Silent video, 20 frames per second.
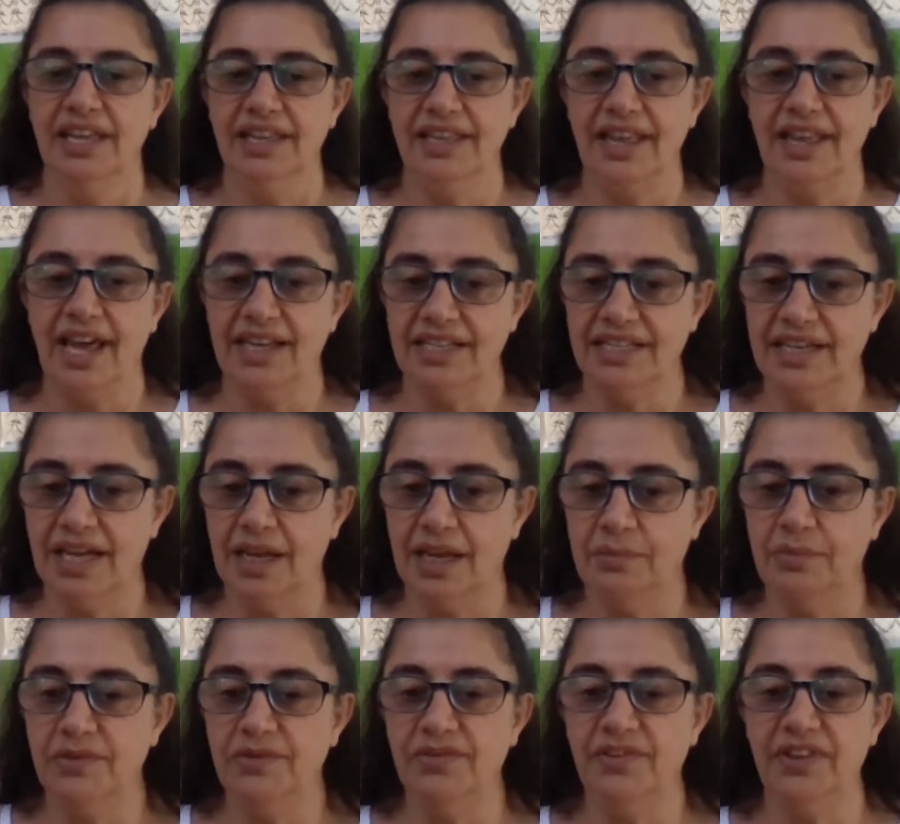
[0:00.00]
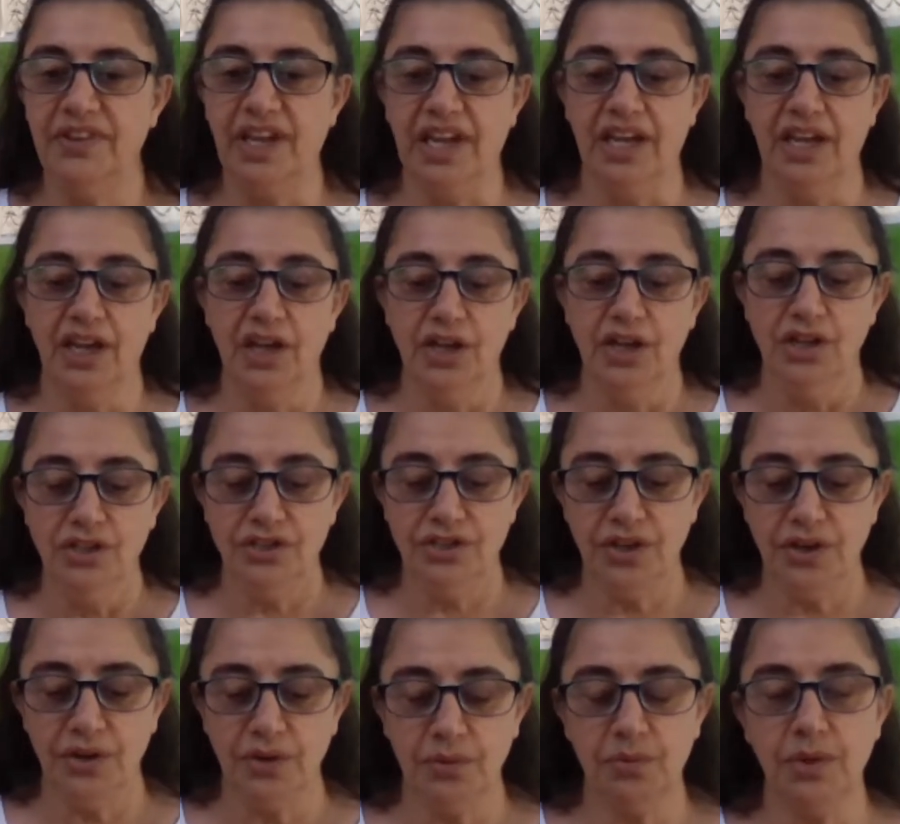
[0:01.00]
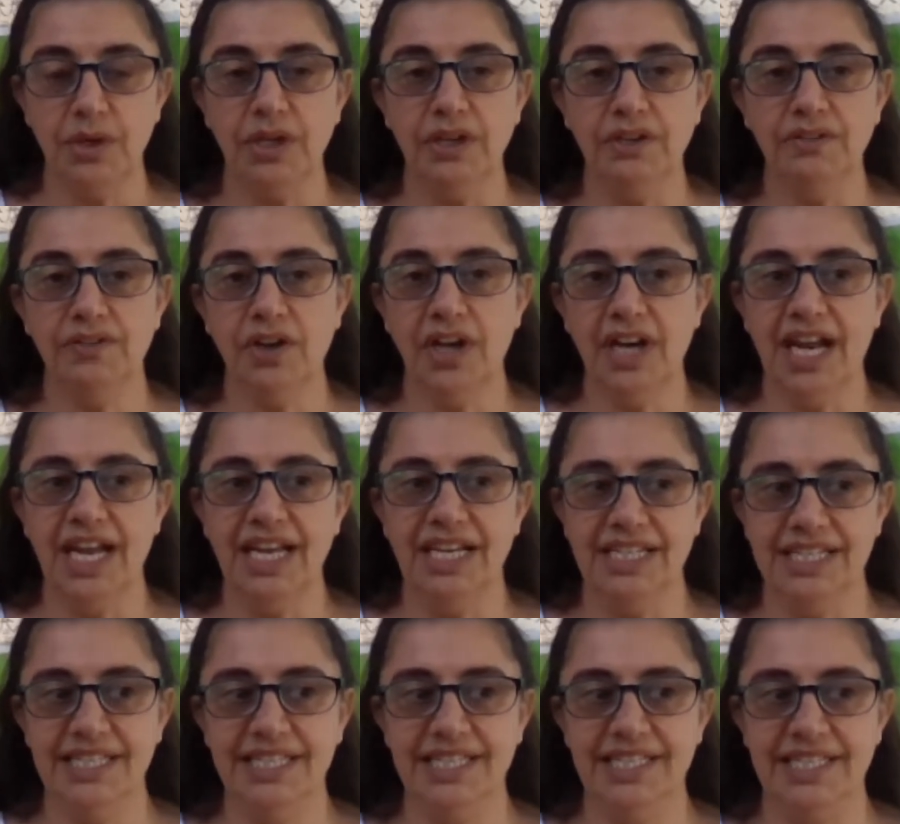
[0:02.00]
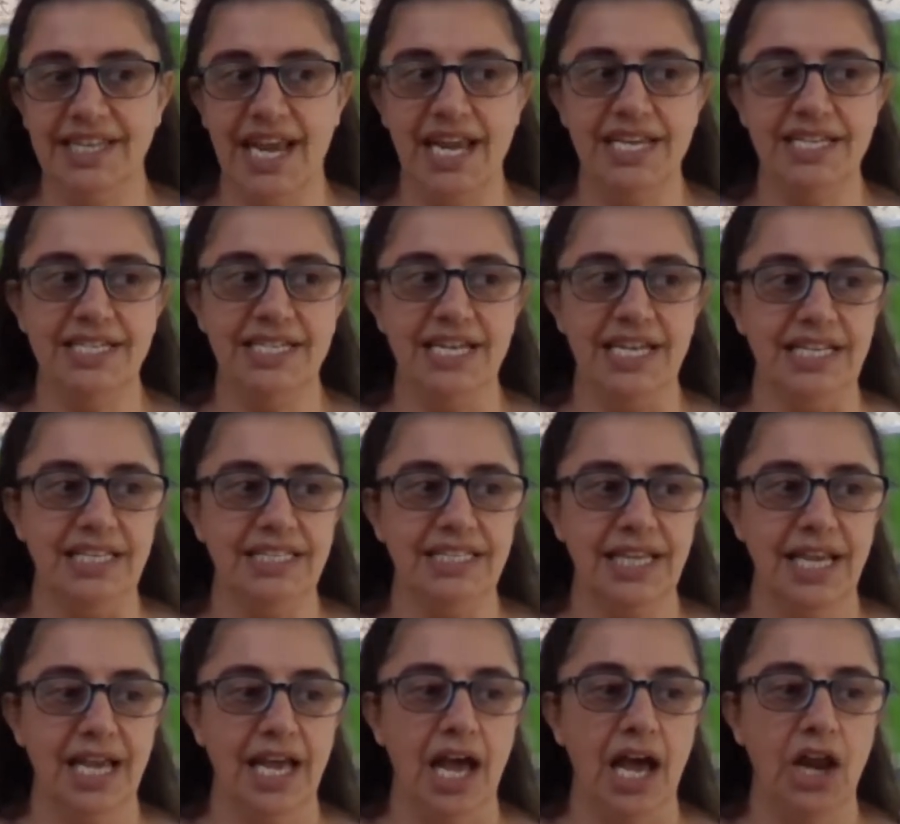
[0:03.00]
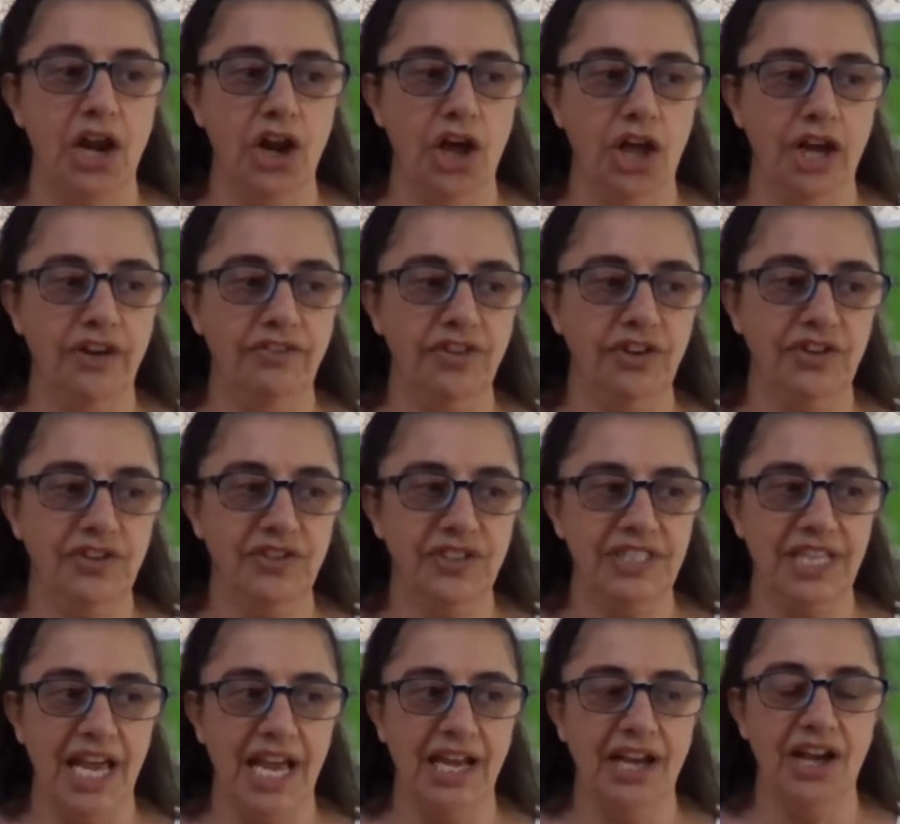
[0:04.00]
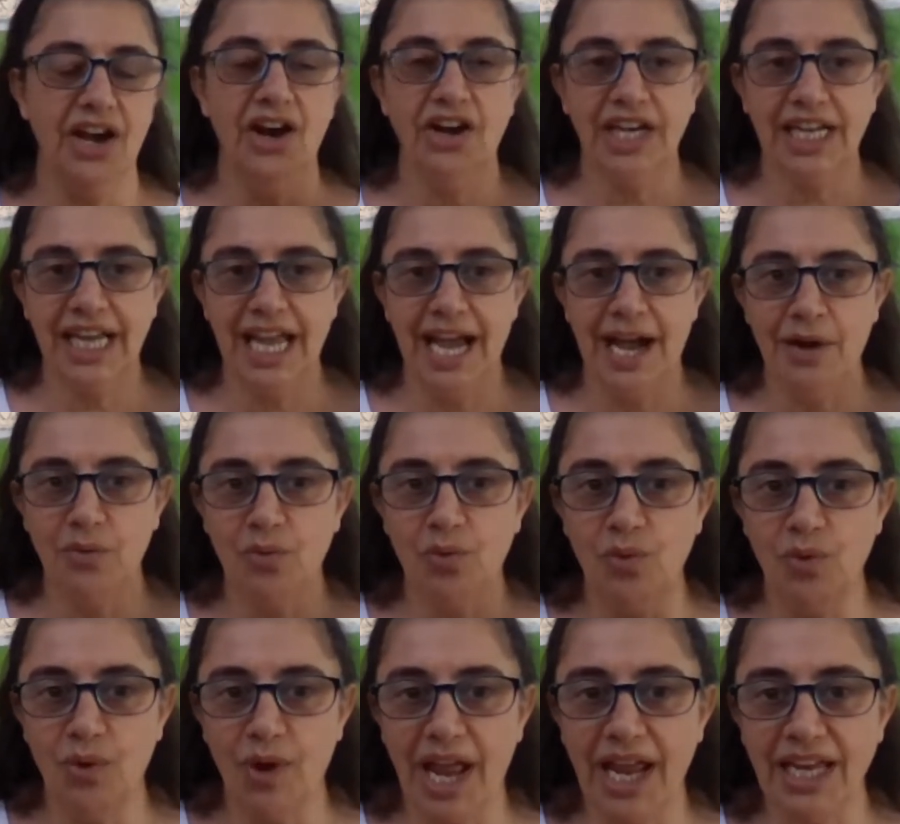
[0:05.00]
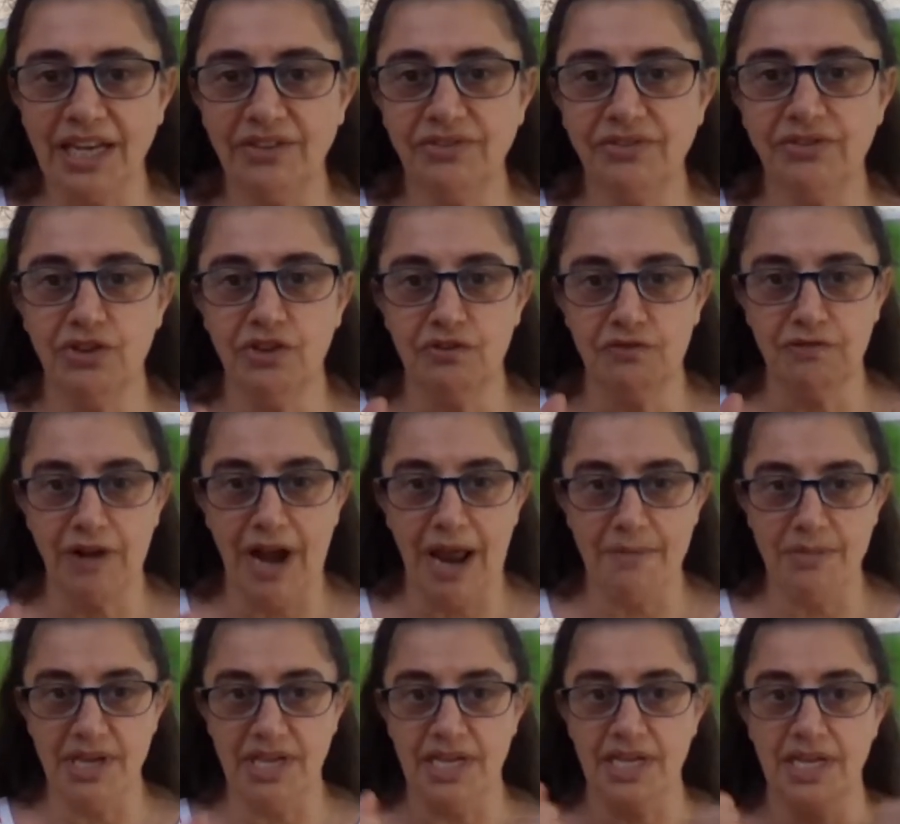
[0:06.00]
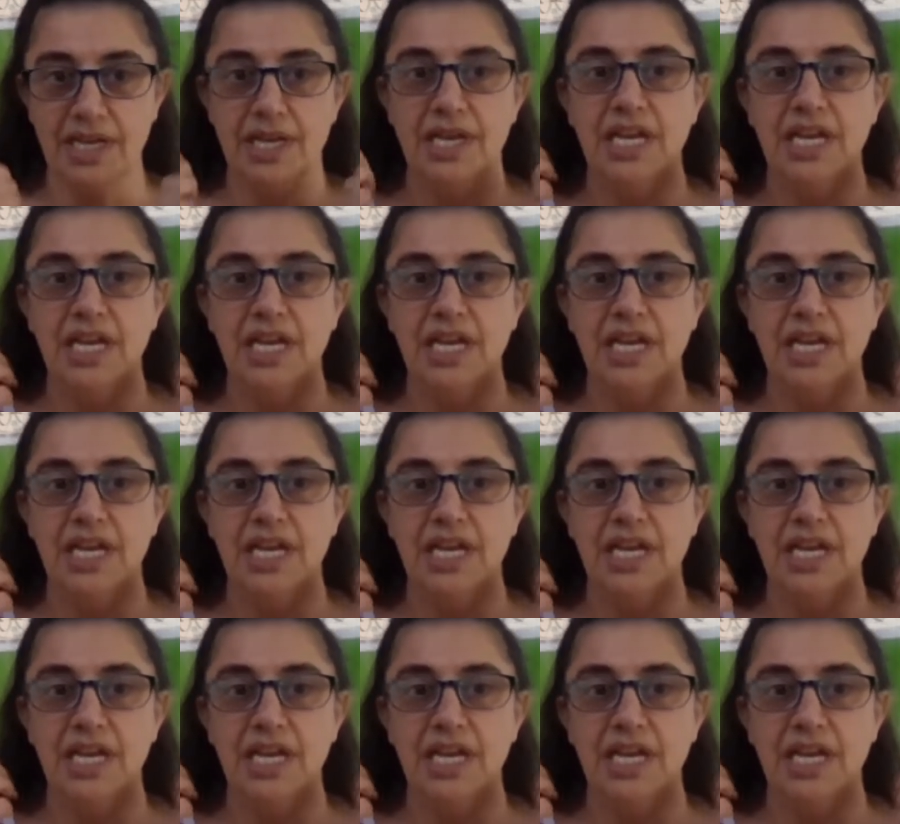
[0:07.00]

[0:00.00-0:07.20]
That type of thing. So what you've got to understand is a lot of you are saying, oh, I can't wait for the rabbit